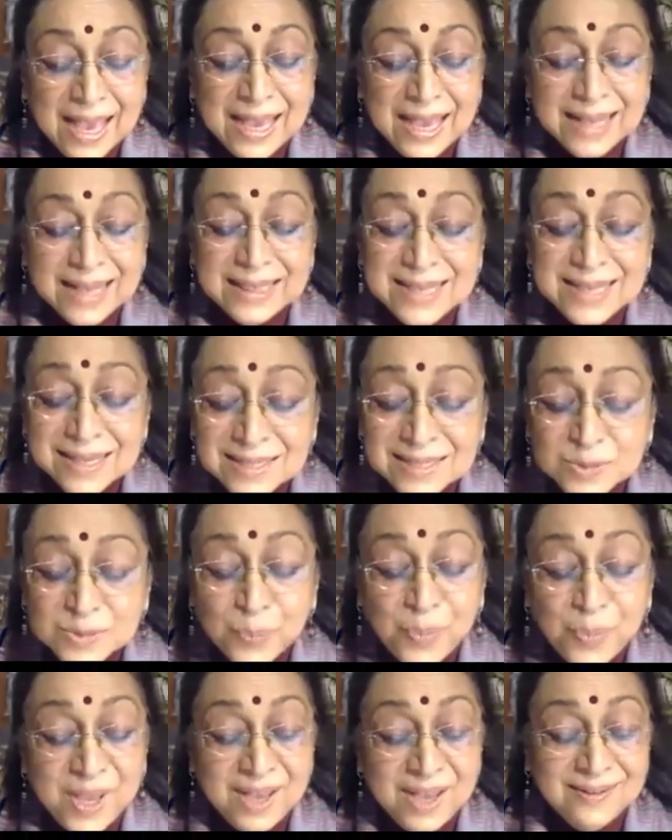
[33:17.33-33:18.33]
This
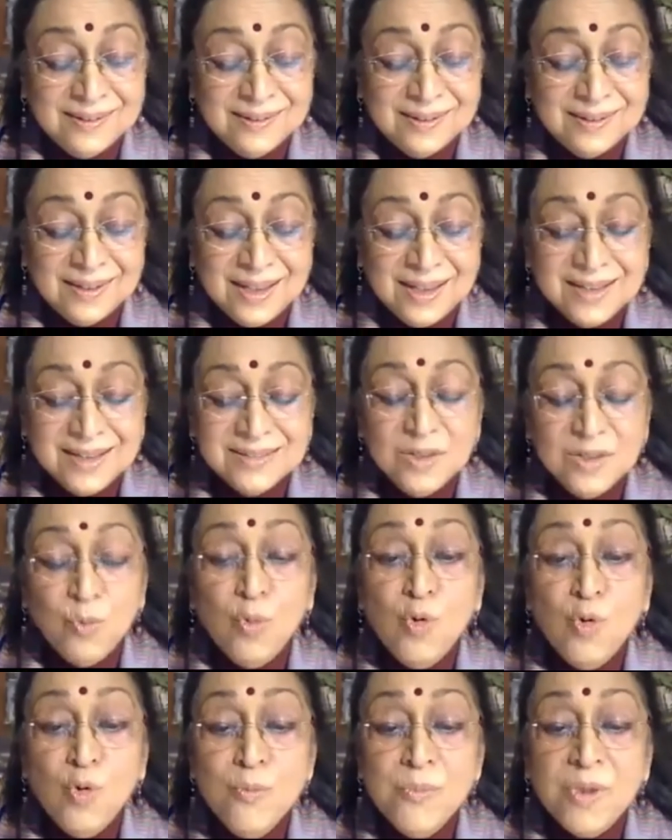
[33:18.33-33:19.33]
space is the
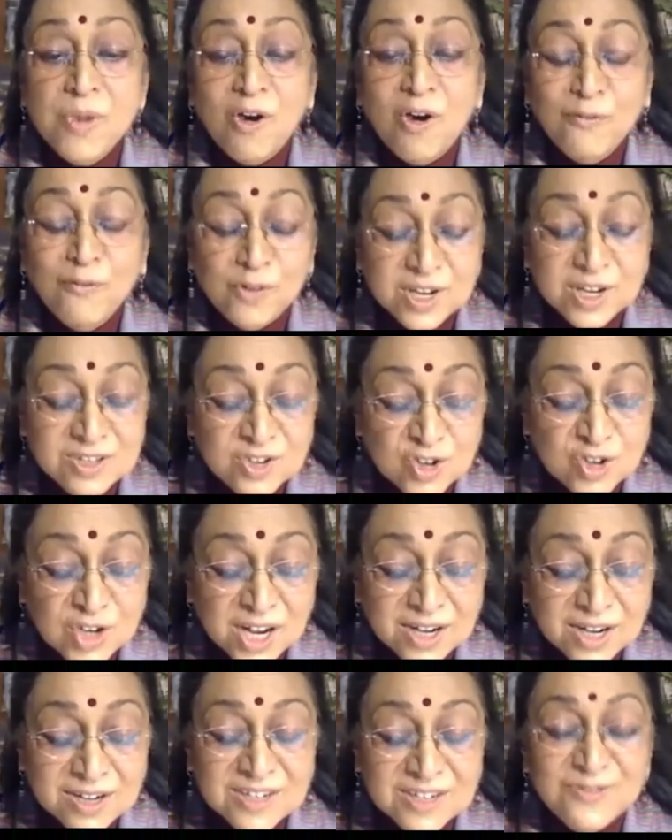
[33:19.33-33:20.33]
womb of
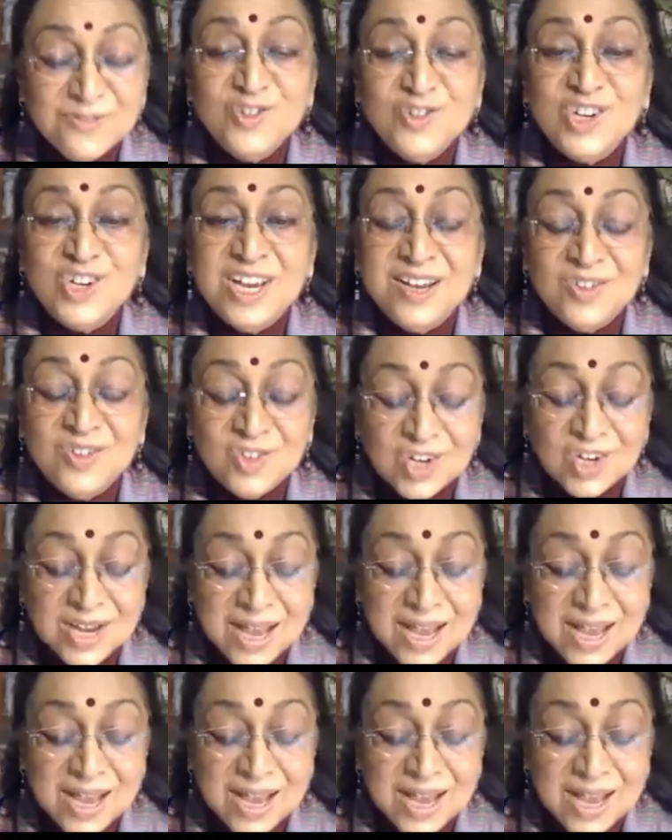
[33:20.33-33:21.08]
constructive change